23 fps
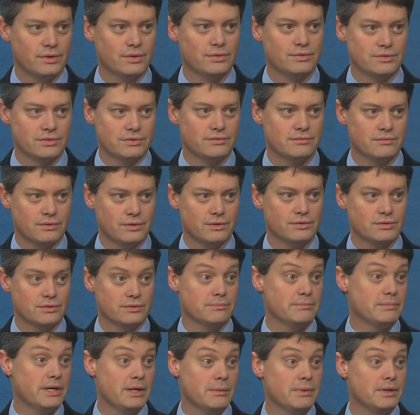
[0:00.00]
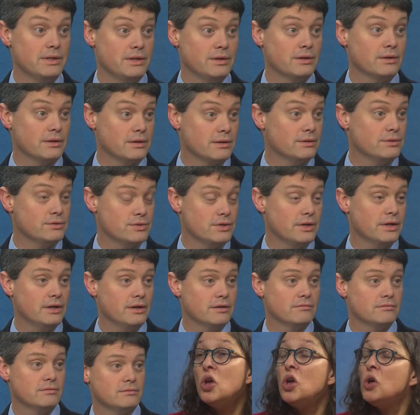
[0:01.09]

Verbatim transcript: those those are maybe the only clues you have.